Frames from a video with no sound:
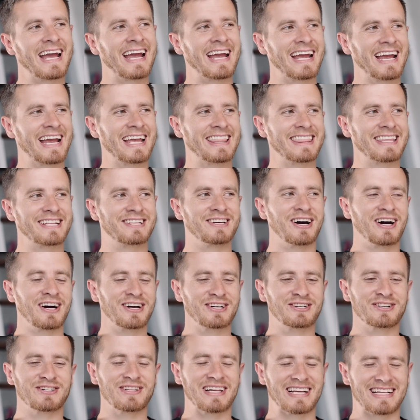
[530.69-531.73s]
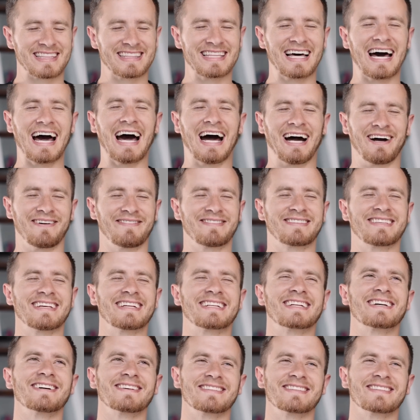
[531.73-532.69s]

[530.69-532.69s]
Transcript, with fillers: And the doctor like laughs and